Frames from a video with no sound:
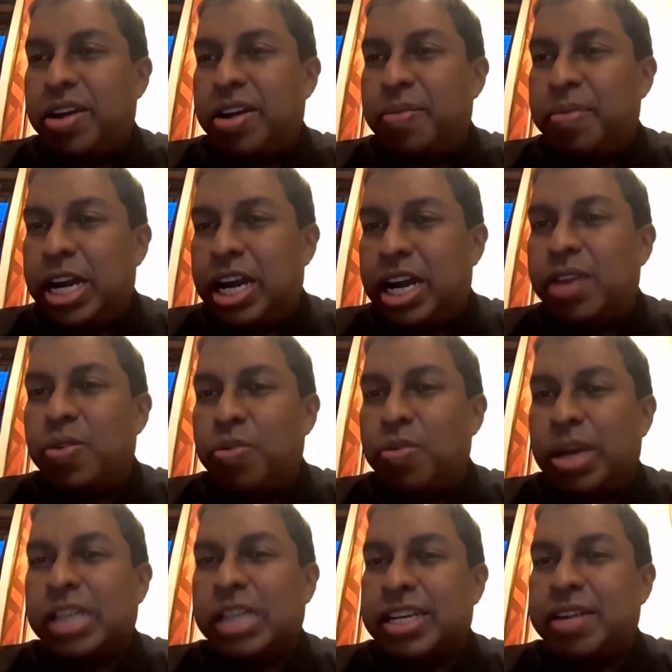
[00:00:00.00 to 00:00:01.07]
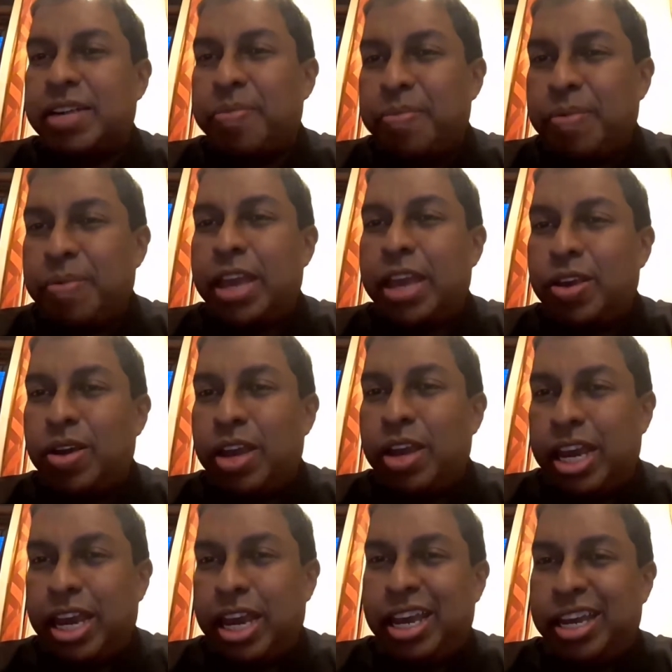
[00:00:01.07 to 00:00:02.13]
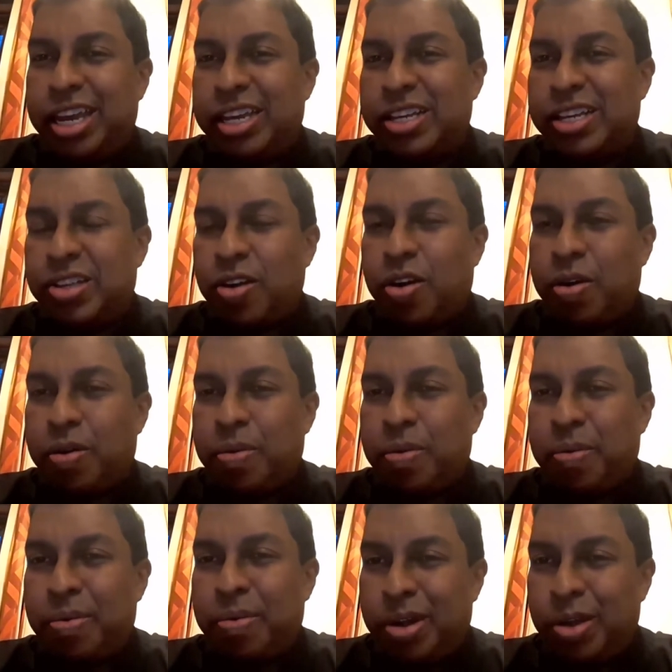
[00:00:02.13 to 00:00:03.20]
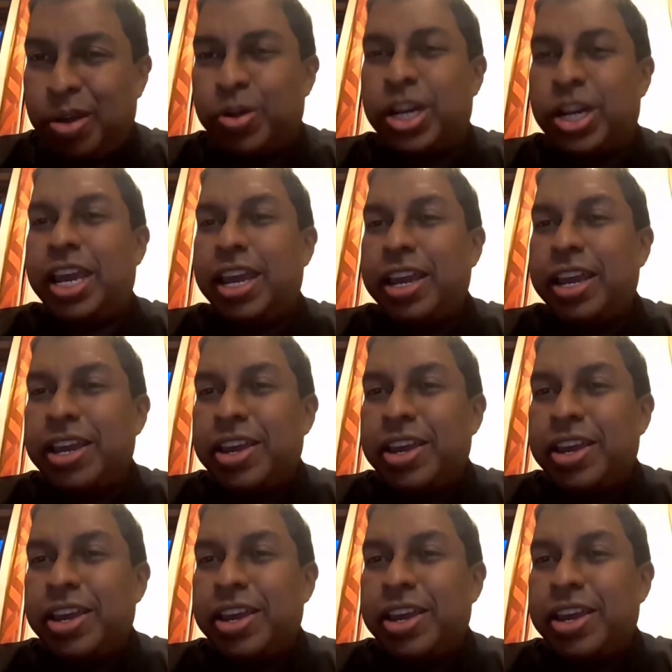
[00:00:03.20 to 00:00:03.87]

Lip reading: murder, it is your duty